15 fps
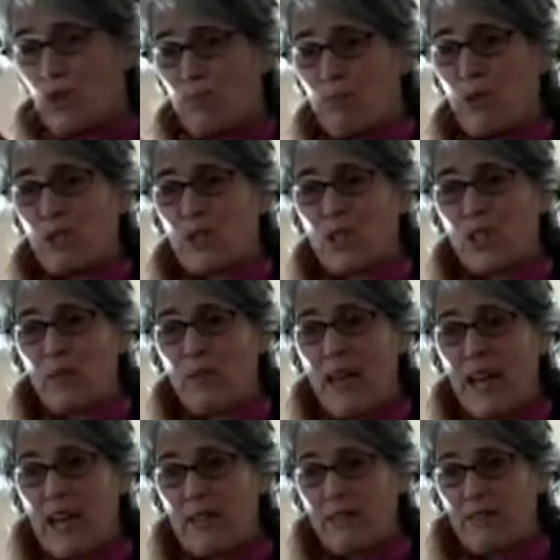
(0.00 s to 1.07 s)
and most of them
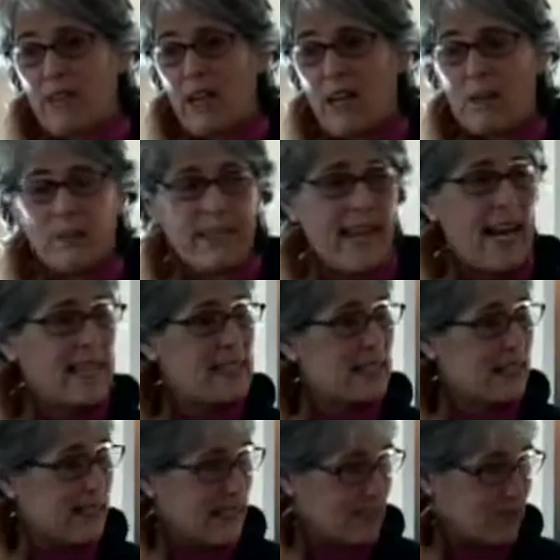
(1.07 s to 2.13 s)
have
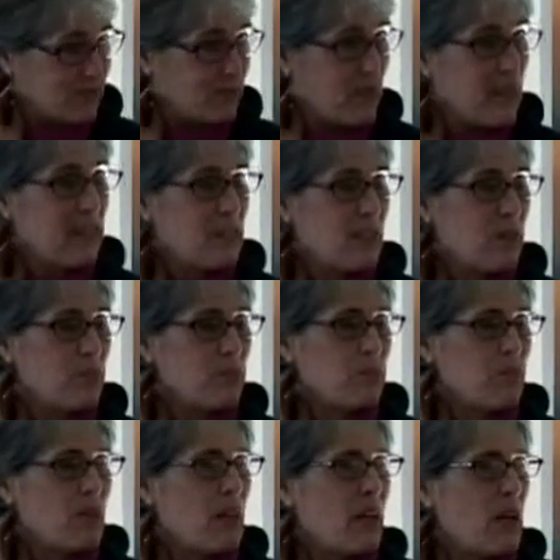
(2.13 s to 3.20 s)
gasoline in them.